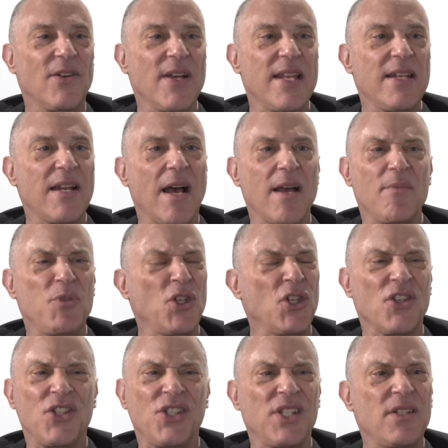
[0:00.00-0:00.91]
And I'm
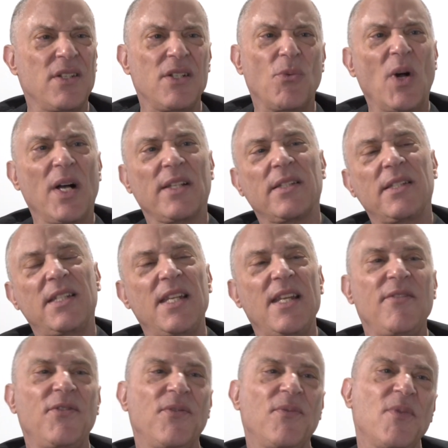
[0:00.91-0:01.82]
sure. Well,
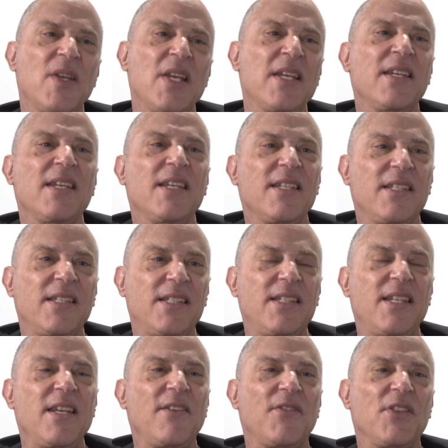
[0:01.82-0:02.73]
Steve
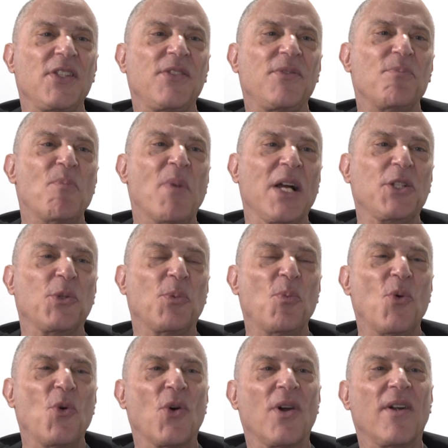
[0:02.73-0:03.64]
is much
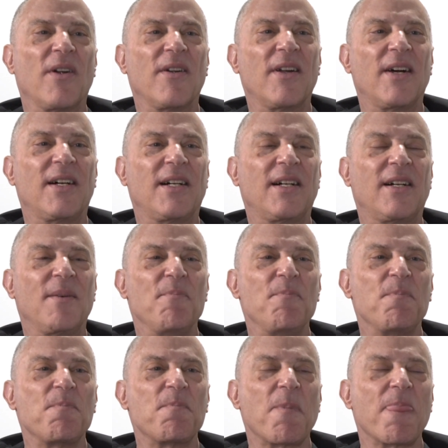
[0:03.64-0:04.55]
more
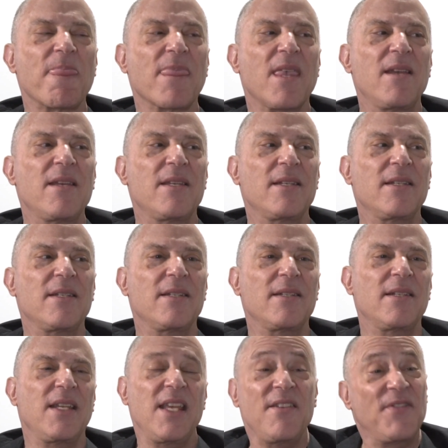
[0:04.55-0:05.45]

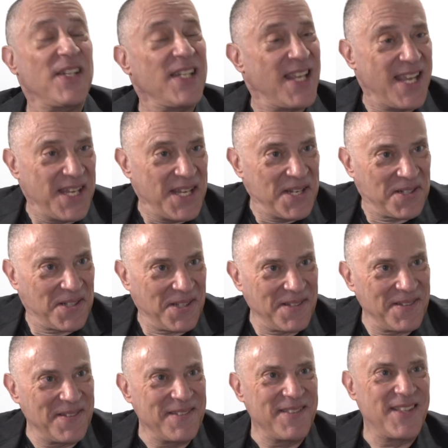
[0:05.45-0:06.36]
even
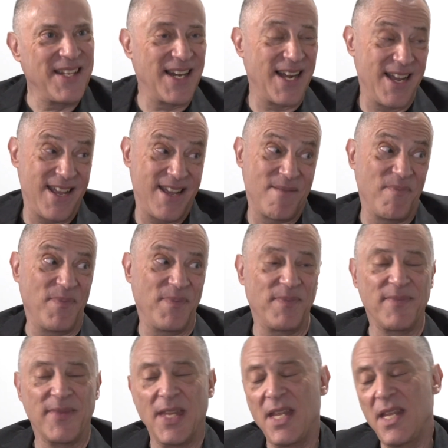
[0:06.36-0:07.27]
keel than I am.
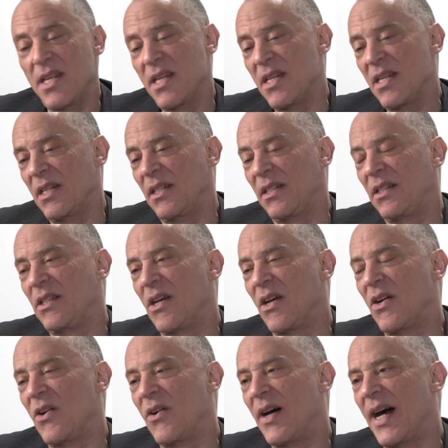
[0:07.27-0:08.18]

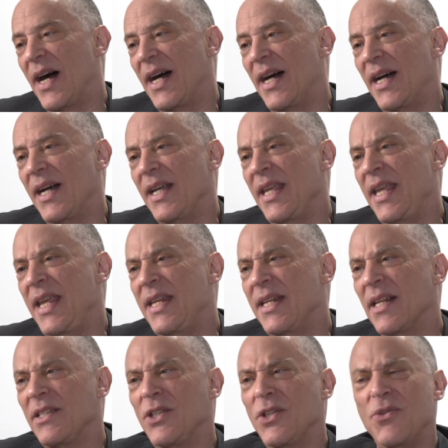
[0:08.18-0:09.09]
So he
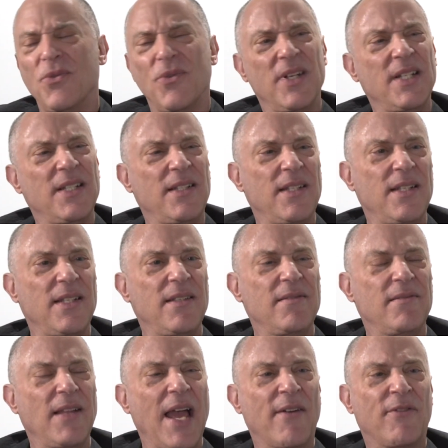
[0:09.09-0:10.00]
doesn't really
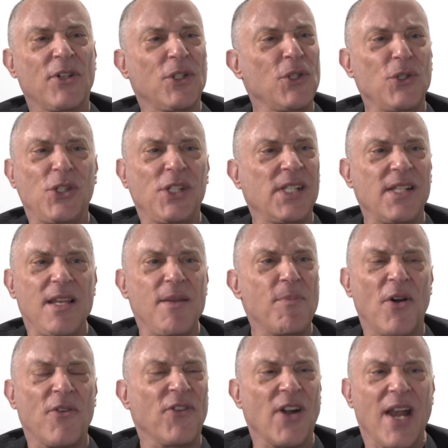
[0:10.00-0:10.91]
ever lose
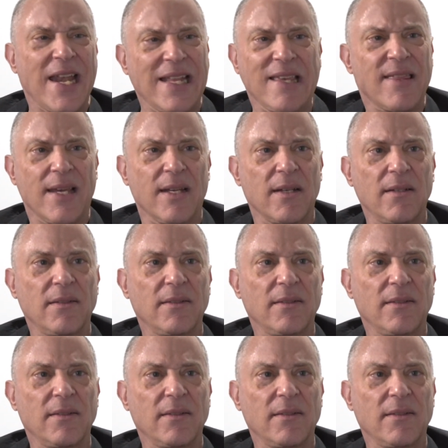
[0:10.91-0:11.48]
sleep over anything.